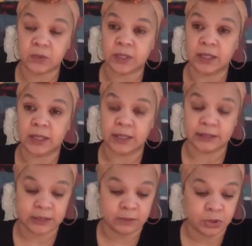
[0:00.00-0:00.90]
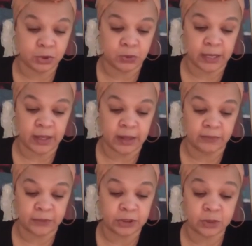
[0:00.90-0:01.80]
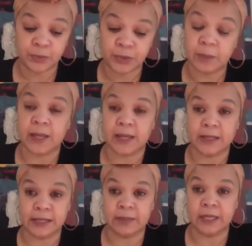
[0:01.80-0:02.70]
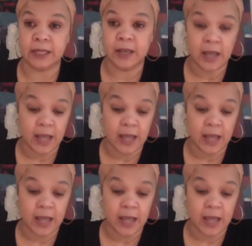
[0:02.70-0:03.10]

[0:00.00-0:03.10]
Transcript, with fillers: organizing mutual aid efforts pre pandemic,